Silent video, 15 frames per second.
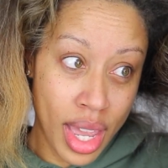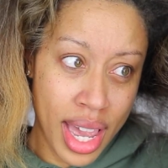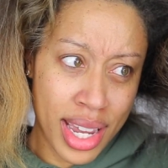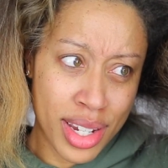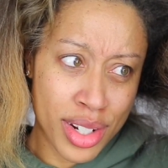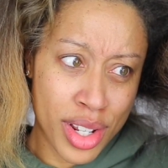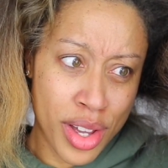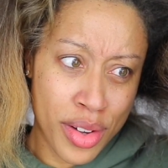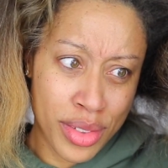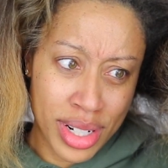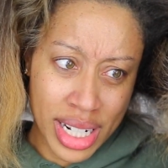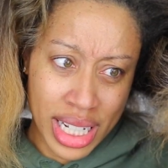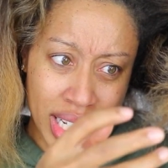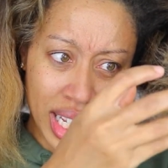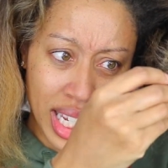And you know,
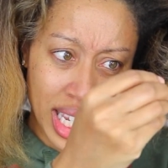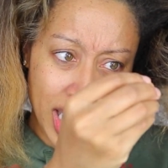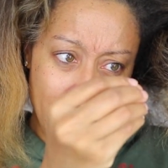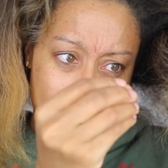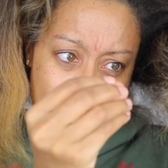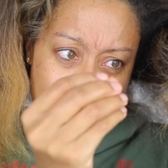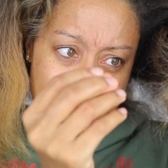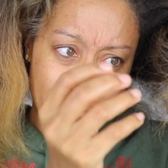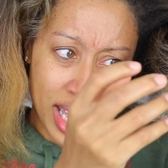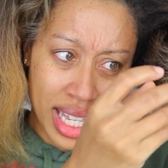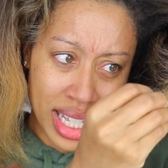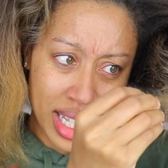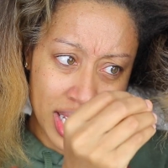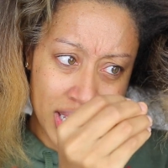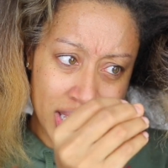looking at my
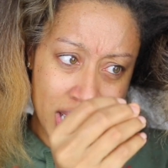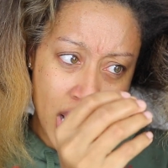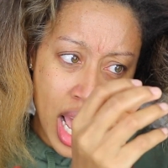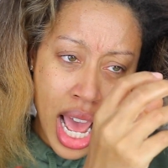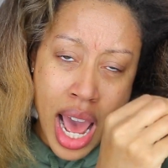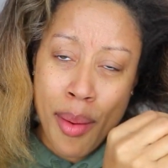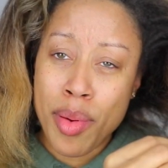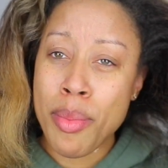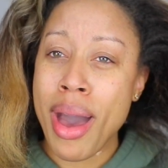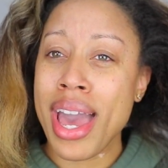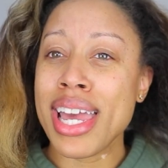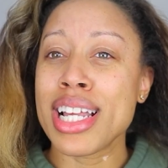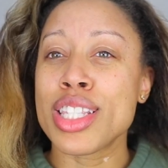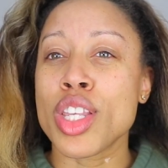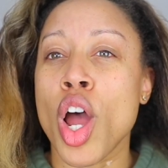ends, I mean, my
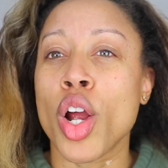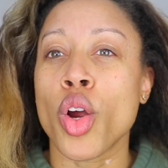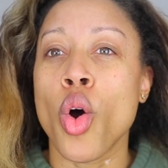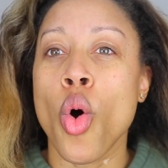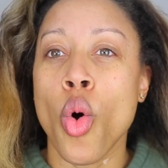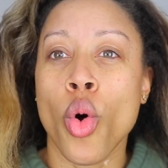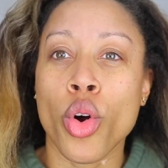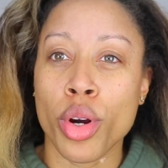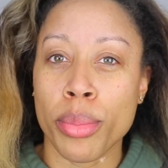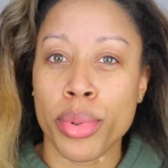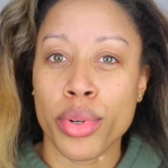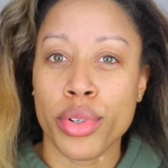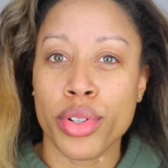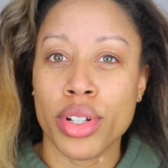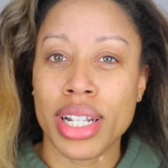ends aren't
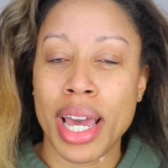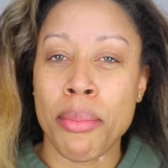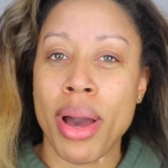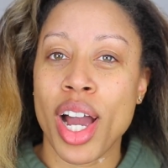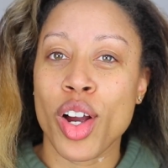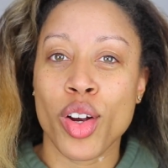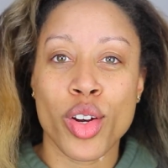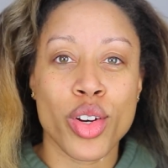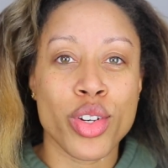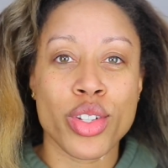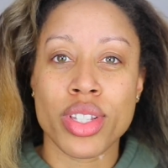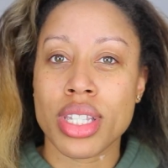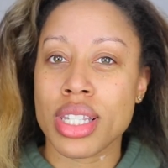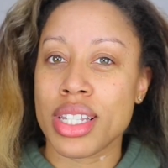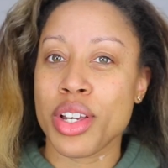horrible. Like, my
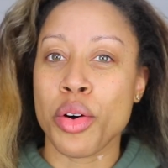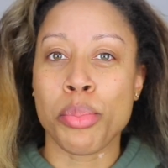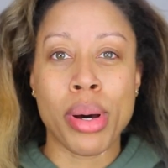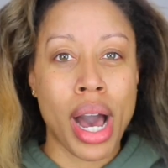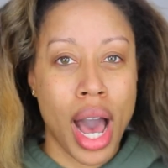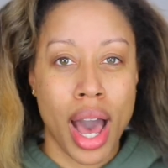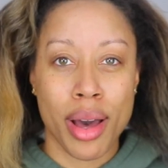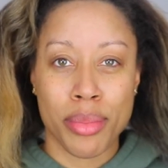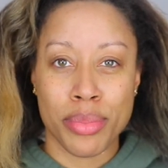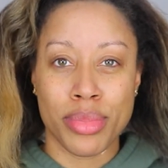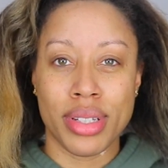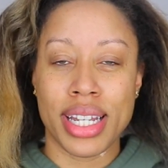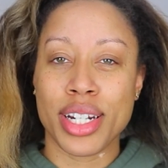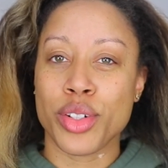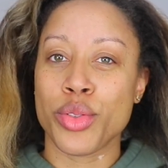curls still pop.
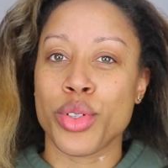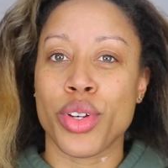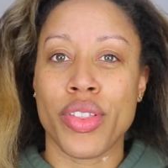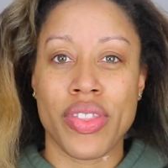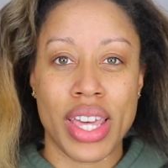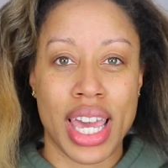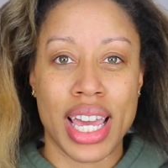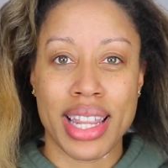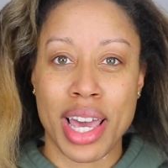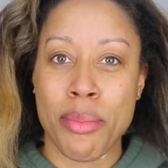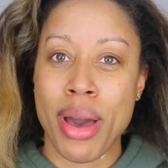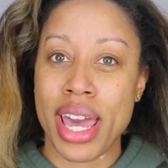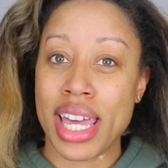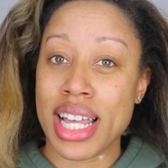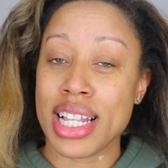They do their thing. Like,
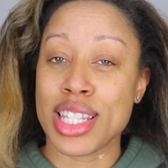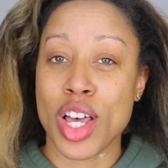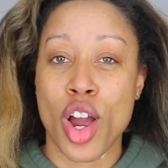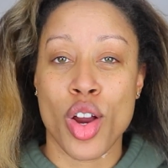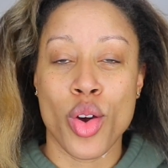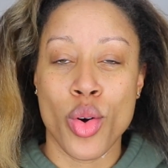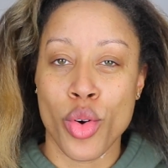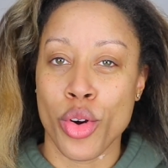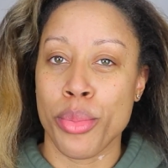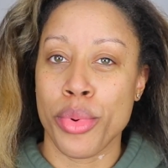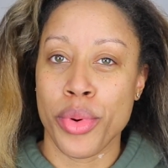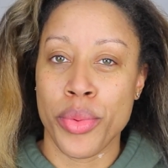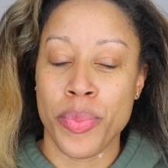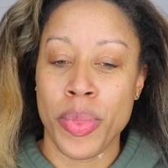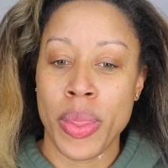my ends aren't horrible.